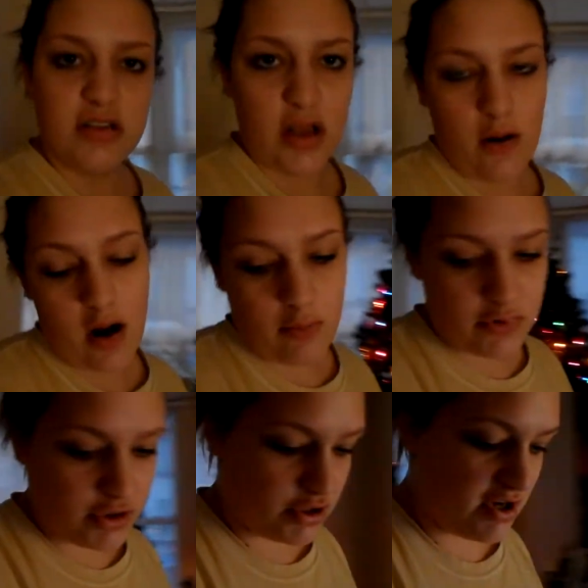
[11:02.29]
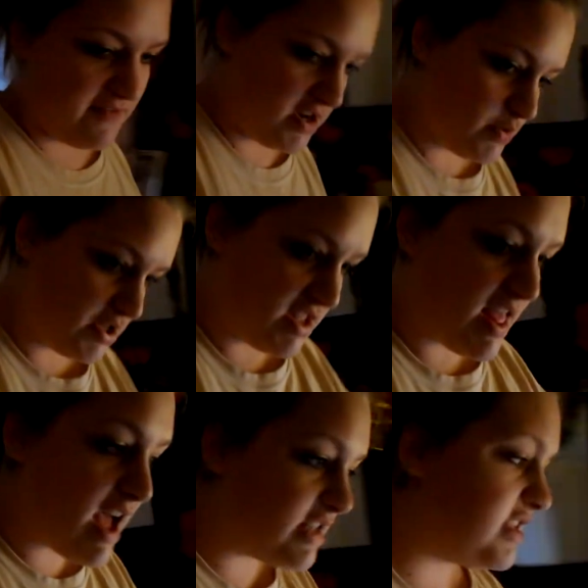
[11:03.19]
So I'm just going to finish watching
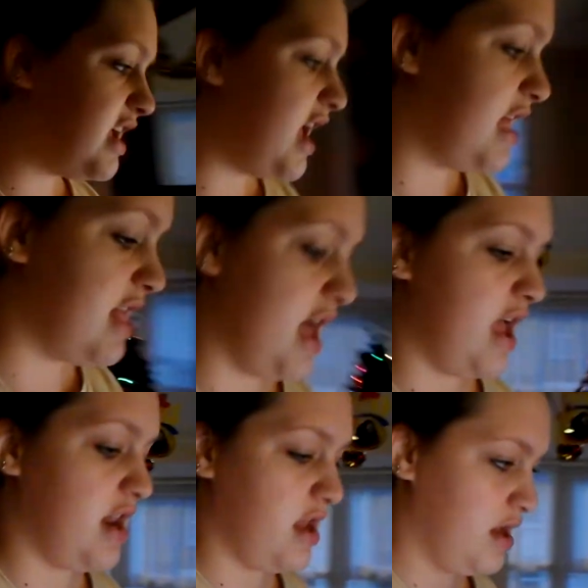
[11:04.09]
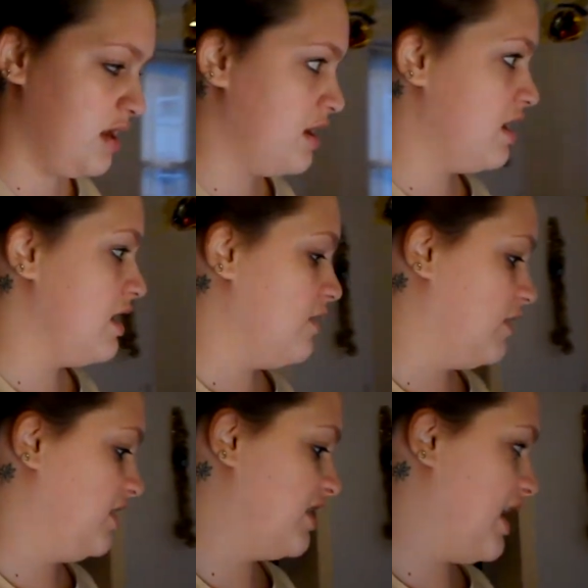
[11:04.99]
that. And then
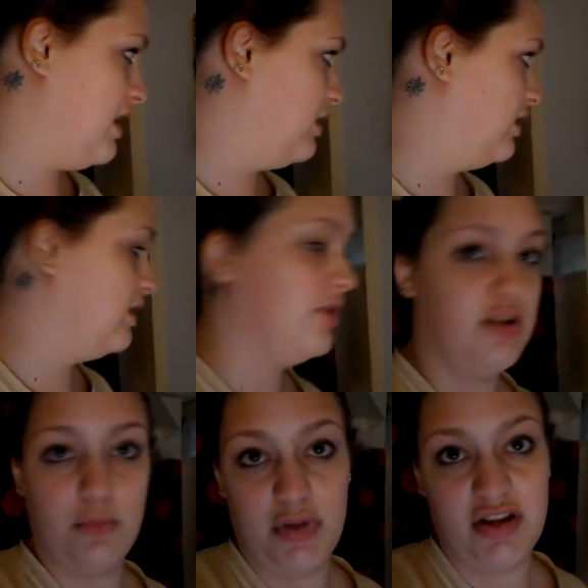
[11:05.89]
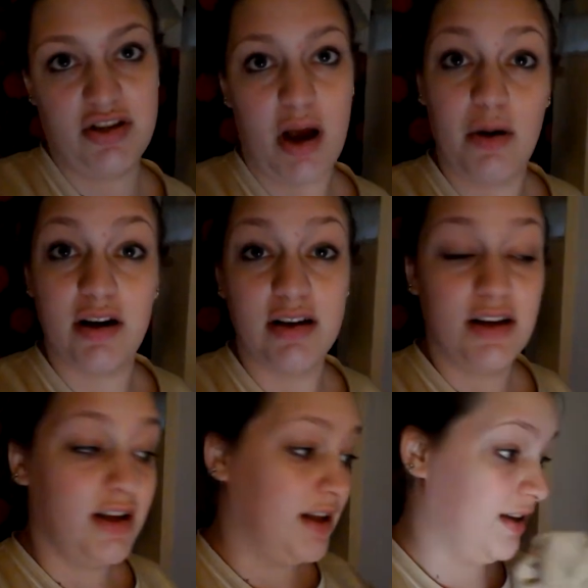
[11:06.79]
we shall jump in shower
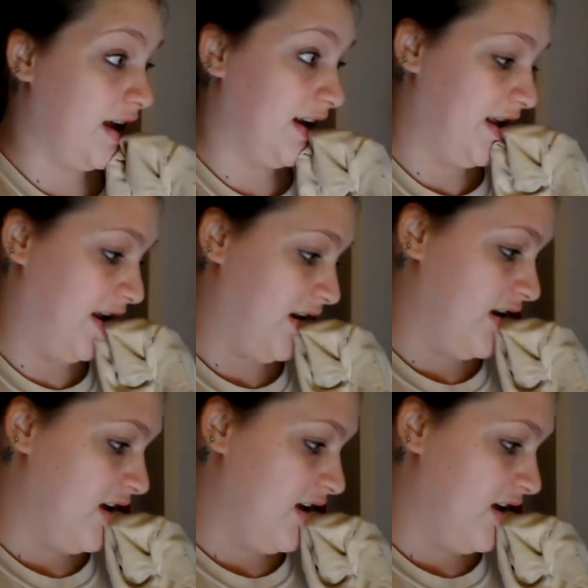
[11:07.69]
and get clean.